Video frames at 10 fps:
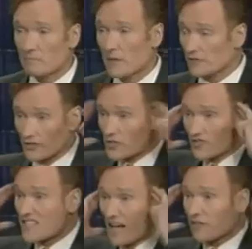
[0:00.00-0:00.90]
but there's
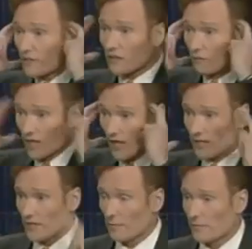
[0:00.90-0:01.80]
just nothing going
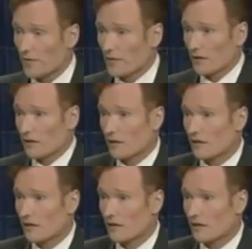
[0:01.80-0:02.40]
on up here.